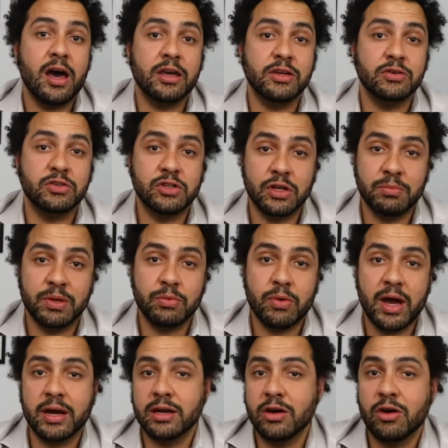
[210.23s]
you should be
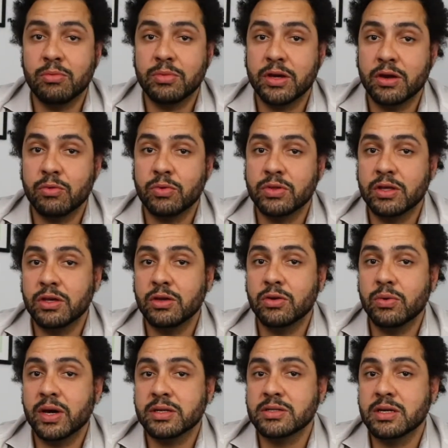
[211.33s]
right at home here with the
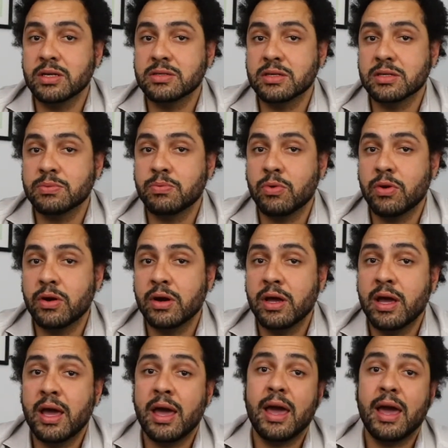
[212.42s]
UDOO x86 board.